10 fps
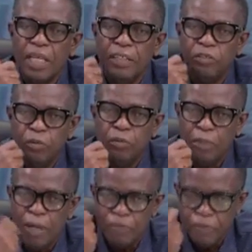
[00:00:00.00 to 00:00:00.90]
into
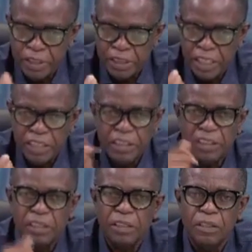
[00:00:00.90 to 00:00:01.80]

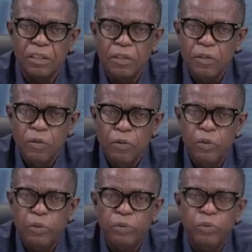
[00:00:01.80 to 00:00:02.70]
malfeasance,
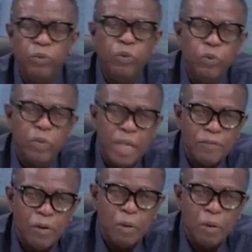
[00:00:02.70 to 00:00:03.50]
who would have